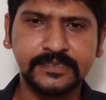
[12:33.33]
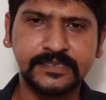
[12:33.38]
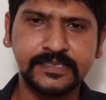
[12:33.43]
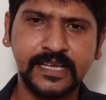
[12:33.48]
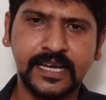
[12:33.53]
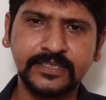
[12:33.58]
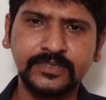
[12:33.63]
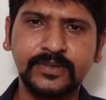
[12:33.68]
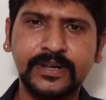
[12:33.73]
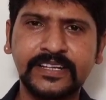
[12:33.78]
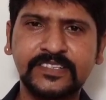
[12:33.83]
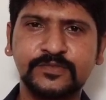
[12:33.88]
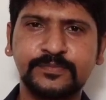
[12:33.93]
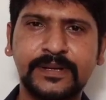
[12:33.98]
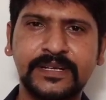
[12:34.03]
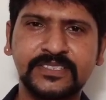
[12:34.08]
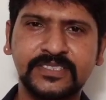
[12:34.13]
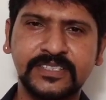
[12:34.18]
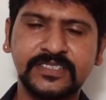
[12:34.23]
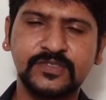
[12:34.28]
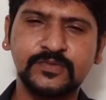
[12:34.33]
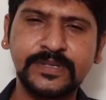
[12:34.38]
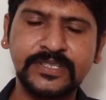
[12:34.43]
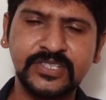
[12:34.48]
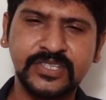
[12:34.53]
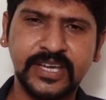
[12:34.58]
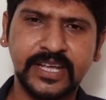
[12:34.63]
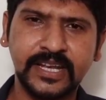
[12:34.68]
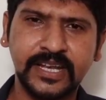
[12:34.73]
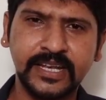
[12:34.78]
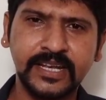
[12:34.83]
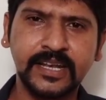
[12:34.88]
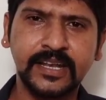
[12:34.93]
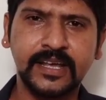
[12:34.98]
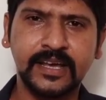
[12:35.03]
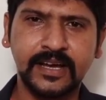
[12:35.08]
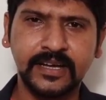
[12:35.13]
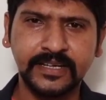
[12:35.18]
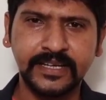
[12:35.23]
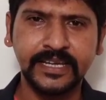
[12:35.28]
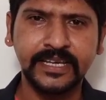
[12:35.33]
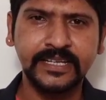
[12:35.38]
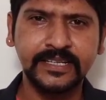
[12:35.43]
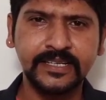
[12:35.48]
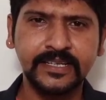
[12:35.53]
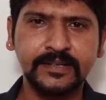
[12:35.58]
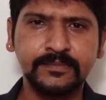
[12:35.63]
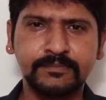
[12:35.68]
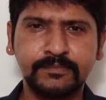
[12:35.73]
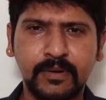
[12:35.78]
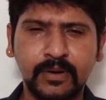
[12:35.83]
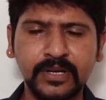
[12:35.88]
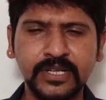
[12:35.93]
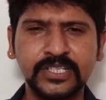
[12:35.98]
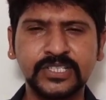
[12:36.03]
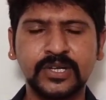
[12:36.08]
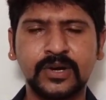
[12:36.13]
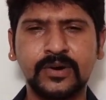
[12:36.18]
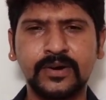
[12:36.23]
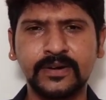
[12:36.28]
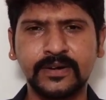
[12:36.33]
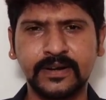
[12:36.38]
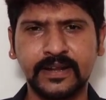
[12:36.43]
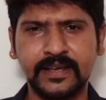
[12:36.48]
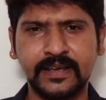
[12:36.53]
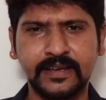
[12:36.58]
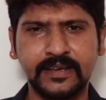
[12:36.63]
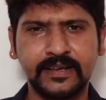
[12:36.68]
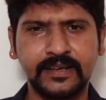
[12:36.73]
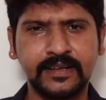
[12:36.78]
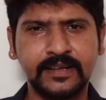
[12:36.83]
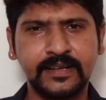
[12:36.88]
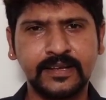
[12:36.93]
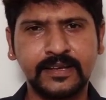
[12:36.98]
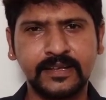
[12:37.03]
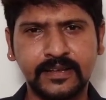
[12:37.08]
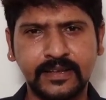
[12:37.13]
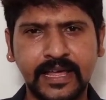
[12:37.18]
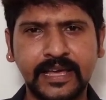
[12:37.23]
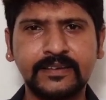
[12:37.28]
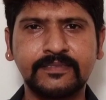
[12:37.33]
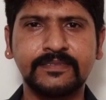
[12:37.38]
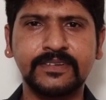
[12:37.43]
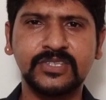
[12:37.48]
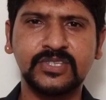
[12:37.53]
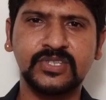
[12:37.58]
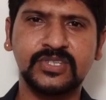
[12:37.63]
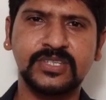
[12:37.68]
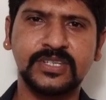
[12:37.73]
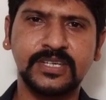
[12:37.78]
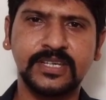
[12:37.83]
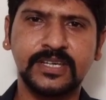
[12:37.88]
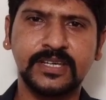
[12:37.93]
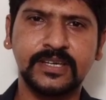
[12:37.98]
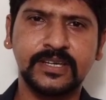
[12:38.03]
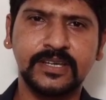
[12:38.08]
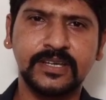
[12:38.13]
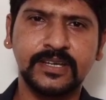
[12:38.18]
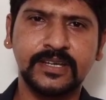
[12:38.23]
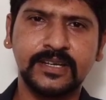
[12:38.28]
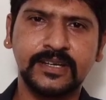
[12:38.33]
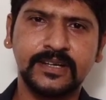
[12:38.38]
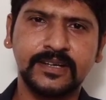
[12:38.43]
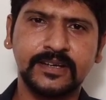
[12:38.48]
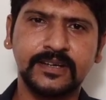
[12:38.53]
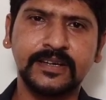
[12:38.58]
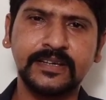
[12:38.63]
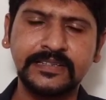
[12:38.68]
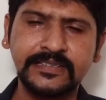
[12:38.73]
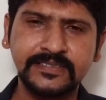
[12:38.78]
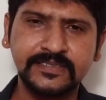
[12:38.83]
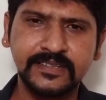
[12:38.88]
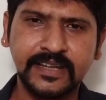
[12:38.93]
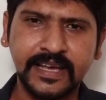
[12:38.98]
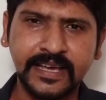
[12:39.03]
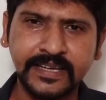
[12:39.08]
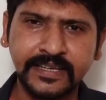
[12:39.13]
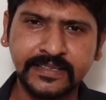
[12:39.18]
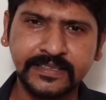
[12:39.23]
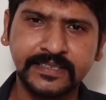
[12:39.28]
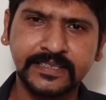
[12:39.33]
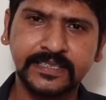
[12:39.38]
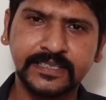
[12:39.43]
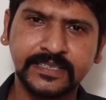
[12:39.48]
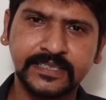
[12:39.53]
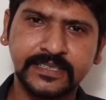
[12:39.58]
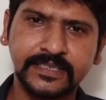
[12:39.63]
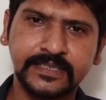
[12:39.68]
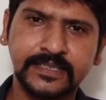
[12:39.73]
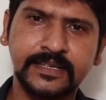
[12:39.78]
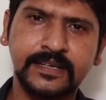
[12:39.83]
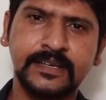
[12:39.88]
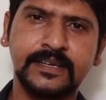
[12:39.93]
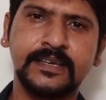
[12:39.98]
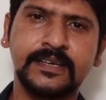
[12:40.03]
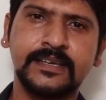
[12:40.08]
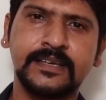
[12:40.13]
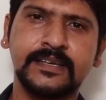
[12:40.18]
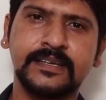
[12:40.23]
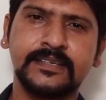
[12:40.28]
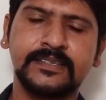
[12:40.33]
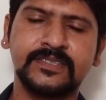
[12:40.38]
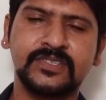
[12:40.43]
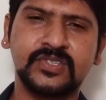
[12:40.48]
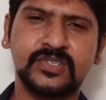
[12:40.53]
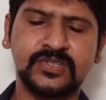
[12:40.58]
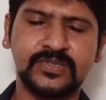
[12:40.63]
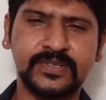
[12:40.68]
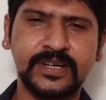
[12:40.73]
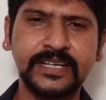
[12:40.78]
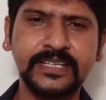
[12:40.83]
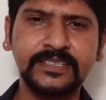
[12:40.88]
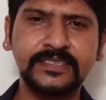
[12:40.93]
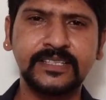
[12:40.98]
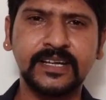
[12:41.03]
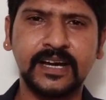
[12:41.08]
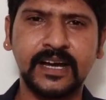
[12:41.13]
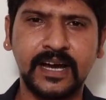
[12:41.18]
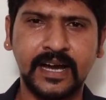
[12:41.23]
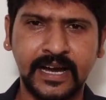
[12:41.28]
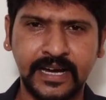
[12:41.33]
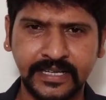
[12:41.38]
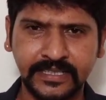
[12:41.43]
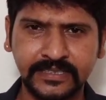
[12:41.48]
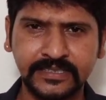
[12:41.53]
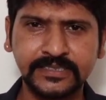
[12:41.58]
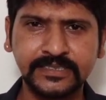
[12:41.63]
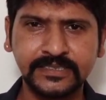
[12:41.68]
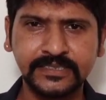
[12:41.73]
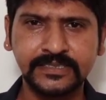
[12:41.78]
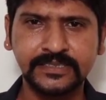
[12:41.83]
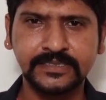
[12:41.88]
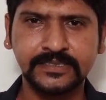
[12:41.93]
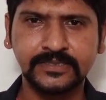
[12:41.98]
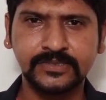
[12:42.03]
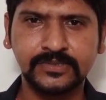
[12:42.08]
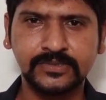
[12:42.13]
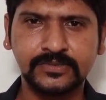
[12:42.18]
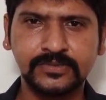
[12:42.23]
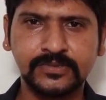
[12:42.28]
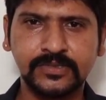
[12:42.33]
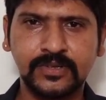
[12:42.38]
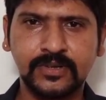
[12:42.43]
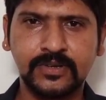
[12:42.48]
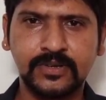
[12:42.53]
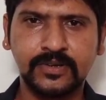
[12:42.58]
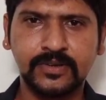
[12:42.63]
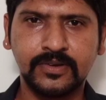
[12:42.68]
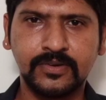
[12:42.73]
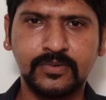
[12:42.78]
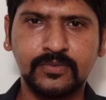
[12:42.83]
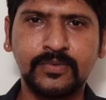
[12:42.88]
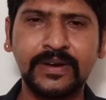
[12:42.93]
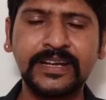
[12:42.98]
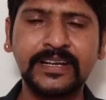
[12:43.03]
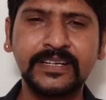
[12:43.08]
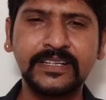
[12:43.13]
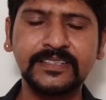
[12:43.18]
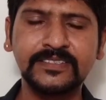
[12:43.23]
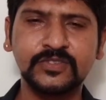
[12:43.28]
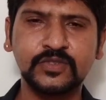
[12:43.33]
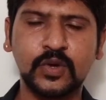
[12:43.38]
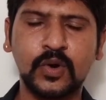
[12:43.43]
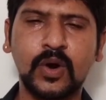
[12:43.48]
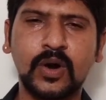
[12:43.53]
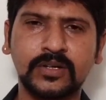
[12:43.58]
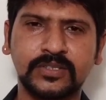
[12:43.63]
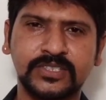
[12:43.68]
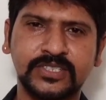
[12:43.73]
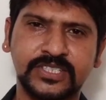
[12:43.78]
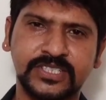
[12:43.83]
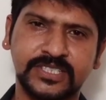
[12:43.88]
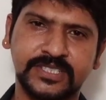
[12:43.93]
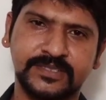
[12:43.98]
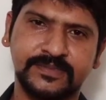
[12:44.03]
the other expressions which can again polish our language is like, strike the iron when it is hot.